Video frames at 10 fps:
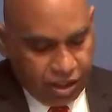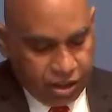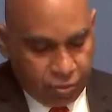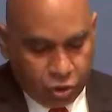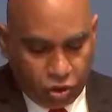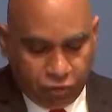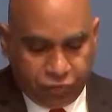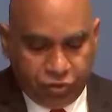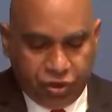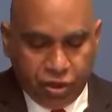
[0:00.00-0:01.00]
the book of
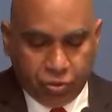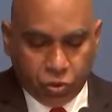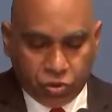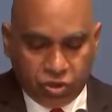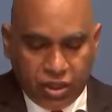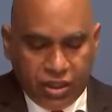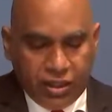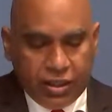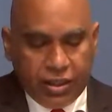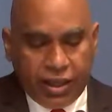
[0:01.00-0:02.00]
Hebrews.
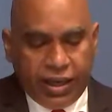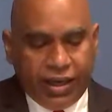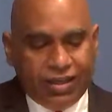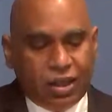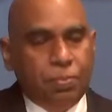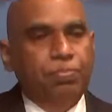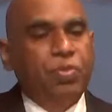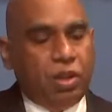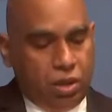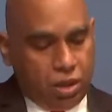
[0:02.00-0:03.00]
And
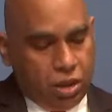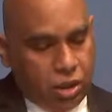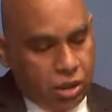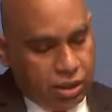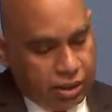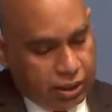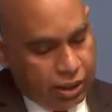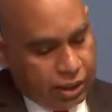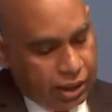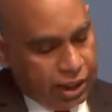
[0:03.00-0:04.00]

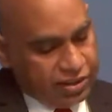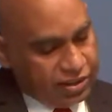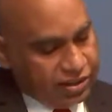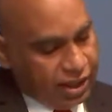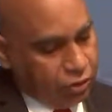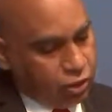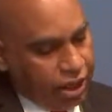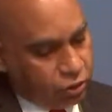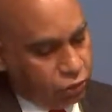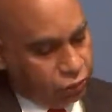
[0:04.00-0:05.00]
as I said, I would
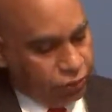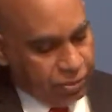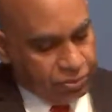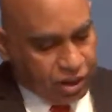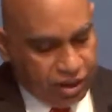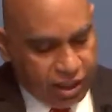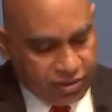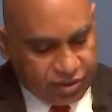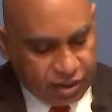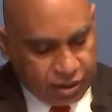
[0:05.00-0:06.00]
like to flip the
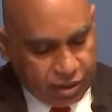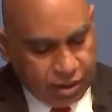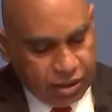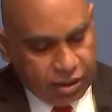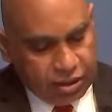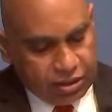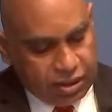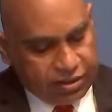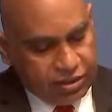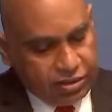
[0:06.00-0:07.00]
lesson. The
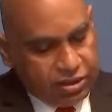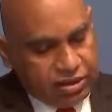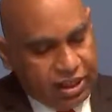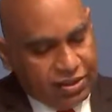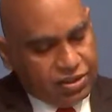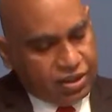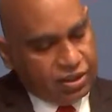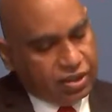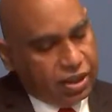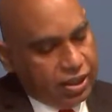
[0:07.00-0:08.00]
lesson tells
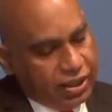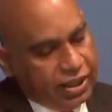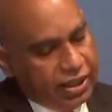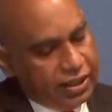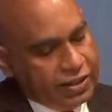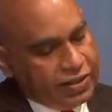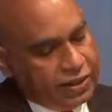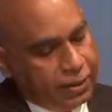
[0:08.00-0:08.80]
us is